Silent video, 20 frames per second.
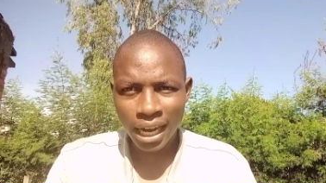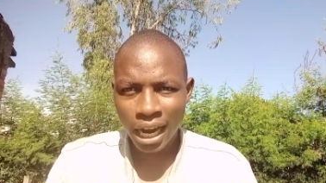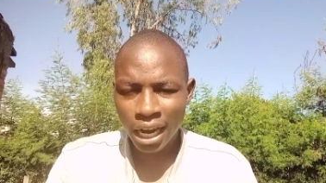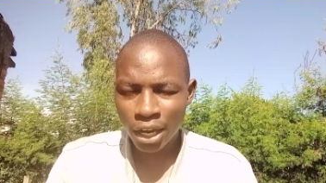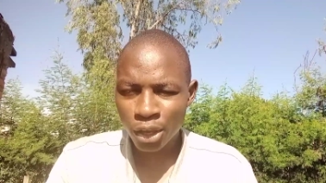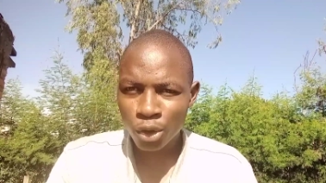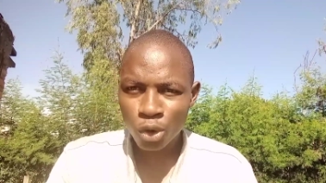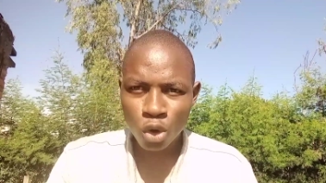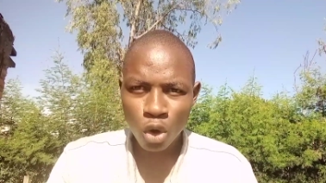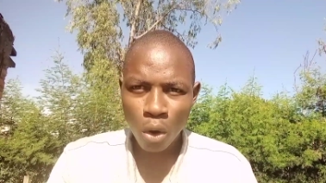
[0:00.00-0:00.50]

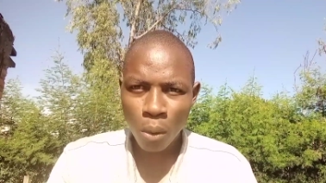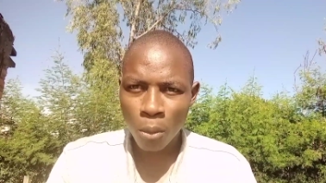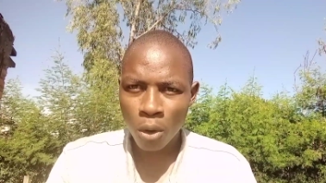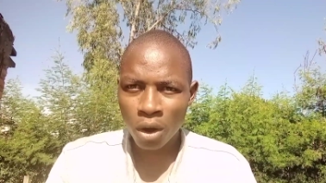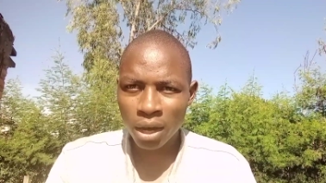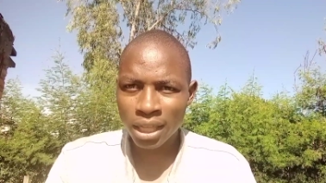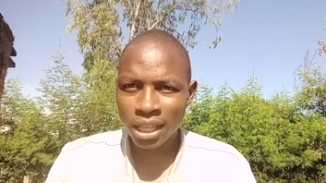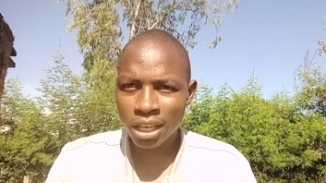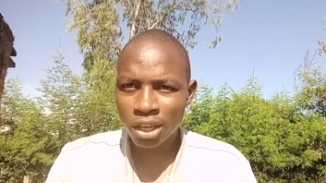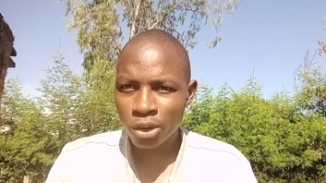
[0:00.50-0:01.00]
Are you
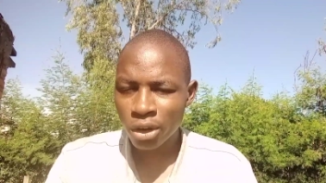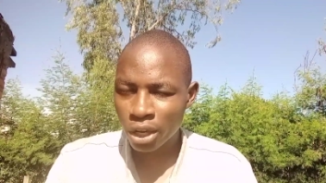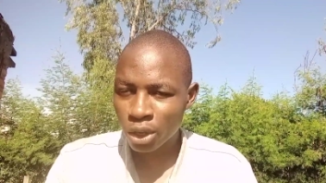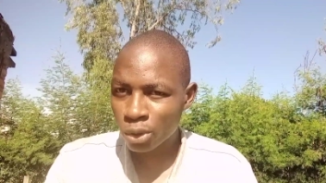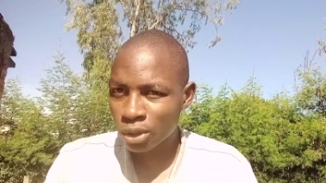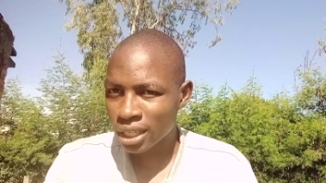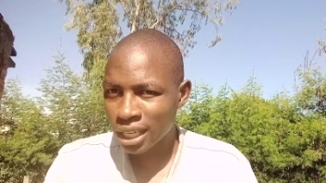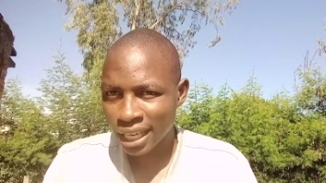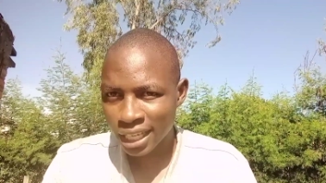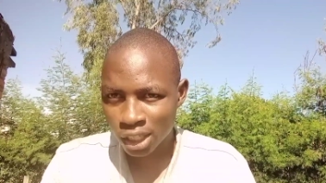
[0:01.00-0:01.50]
normal? And then you are
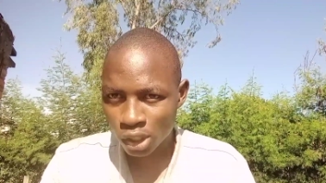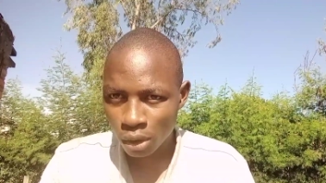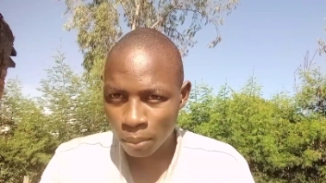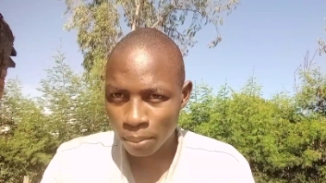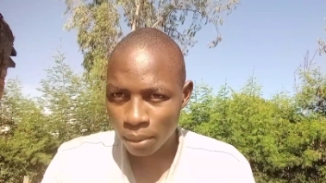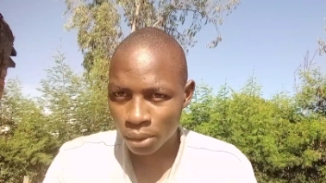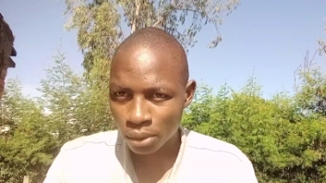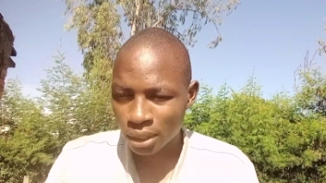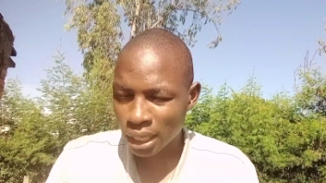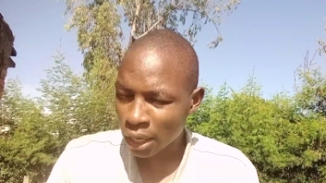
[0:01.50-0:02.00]
using a
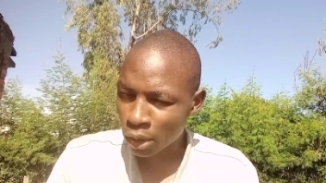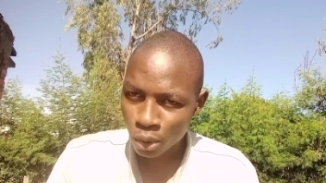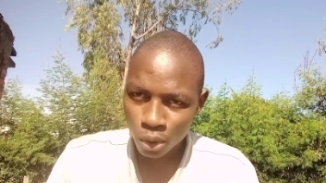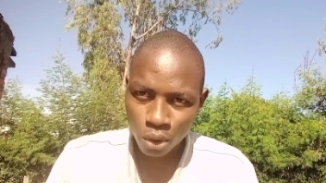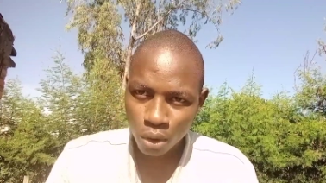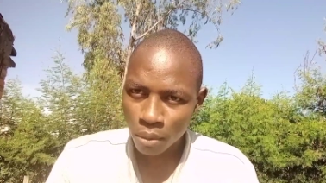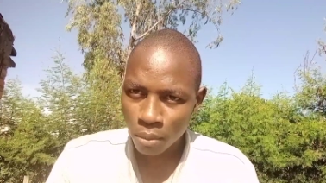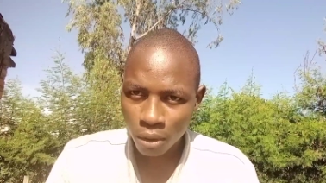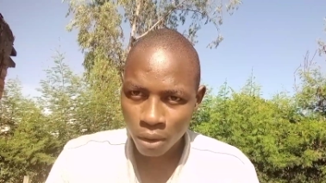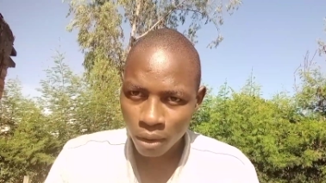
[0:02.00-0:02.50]
stop loss. Are you
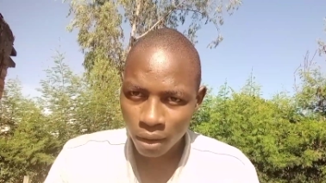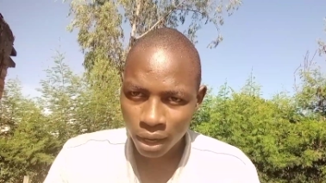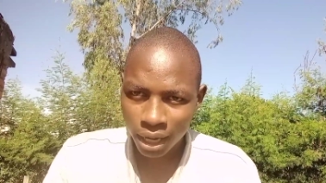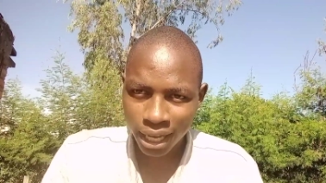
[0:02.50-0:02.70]
normal?